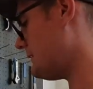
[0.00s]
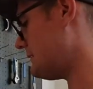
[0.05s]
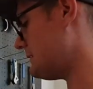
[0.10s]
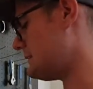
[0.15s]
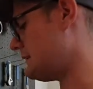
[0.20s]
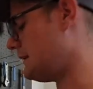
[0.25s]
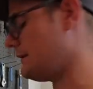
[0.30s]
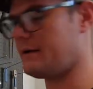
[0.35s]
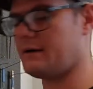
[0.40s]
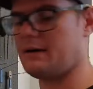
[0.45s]

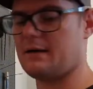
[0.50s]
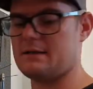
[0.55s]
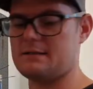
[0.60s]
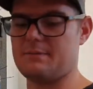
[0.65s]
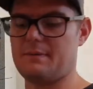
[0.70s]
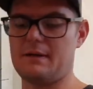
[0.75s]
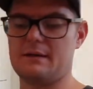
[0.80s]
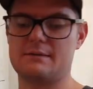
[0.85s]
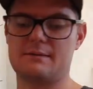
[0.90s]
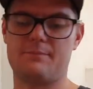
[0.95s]
tell you guys
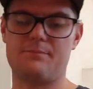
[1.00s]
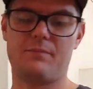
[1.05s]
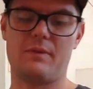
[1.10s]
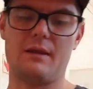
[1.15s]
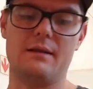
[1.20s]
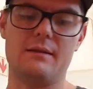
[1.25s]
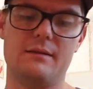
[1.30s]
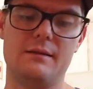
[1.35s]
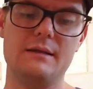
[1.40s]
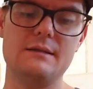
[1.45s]

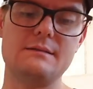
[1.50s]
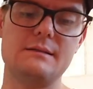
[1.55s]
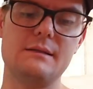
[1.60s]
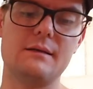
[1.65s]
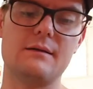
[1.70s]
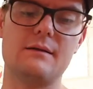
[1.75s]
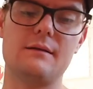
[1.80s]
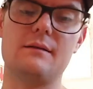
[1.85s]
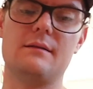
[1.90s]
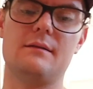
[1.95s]
about, these
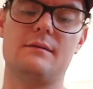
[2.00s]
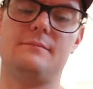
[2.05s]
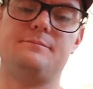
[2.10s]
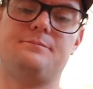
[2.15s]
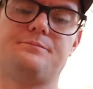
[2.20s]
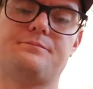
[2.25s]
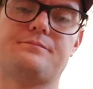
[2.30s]
little,